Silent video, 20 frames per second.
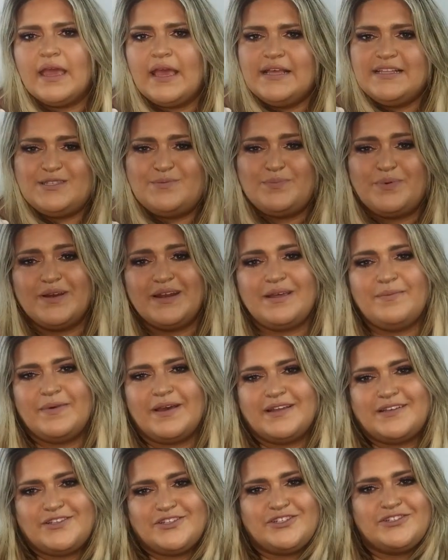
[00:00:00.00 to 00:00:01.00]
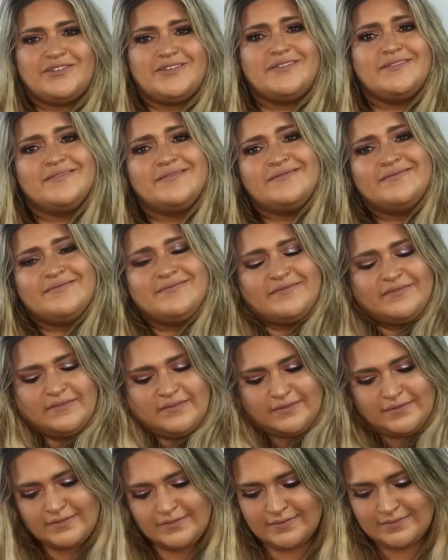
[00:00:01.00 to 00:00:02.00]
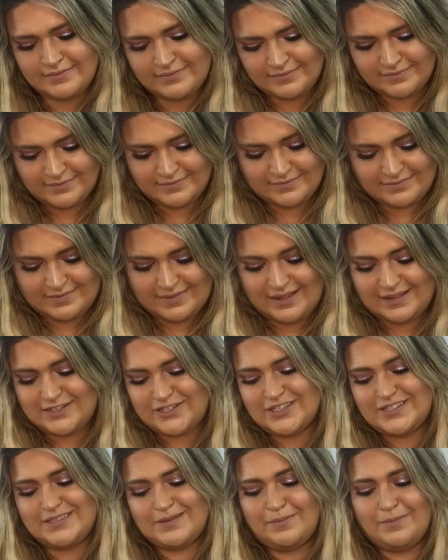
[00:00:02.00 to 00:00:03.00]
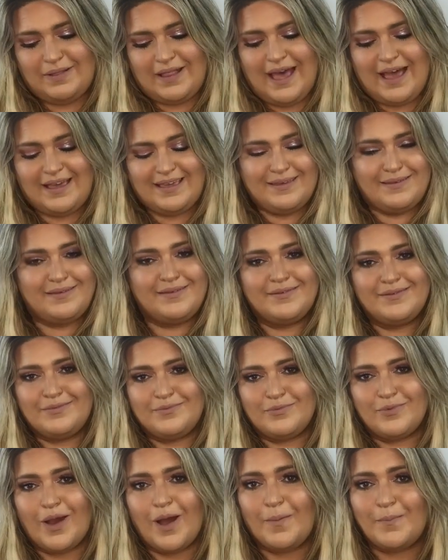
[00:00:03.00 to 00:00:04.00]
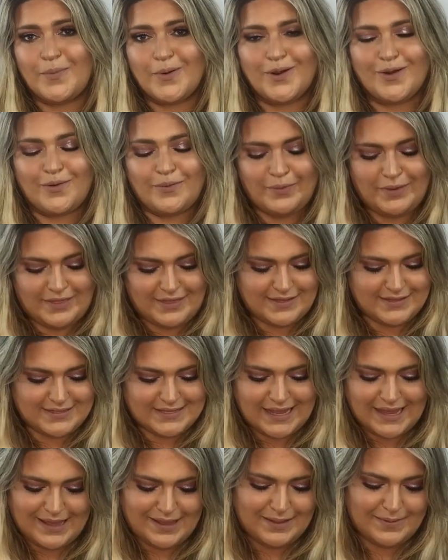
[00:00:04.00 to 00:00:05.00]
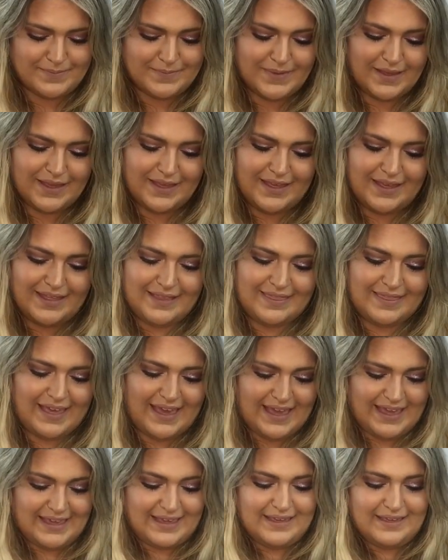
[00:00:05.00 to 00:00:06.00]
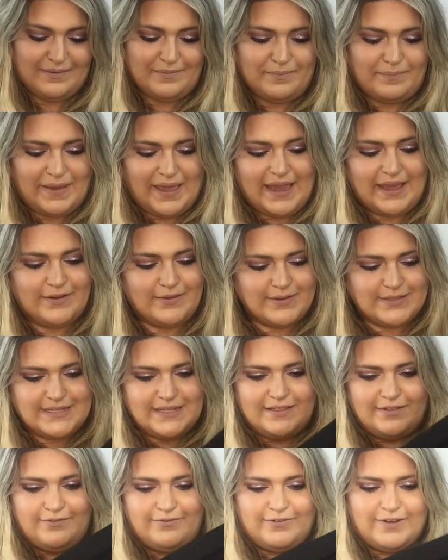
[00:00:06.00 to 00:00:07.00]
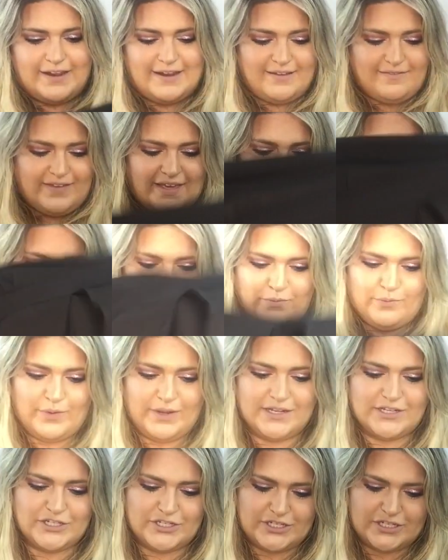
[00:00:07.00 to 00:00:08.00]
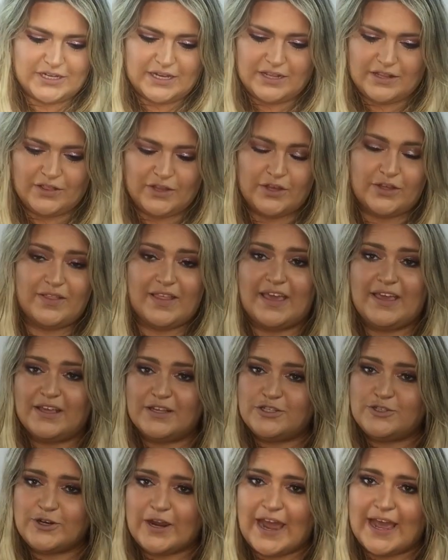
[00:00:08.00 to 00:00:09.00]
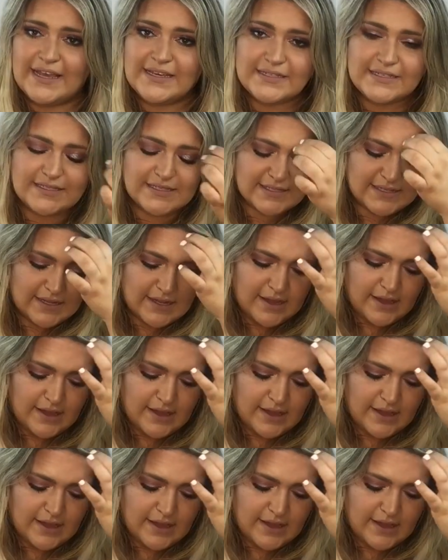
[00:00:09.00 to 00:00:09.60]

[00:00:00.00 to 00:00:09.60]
it's pretty much just a black romper with some like panels in the front of it which look like a dress.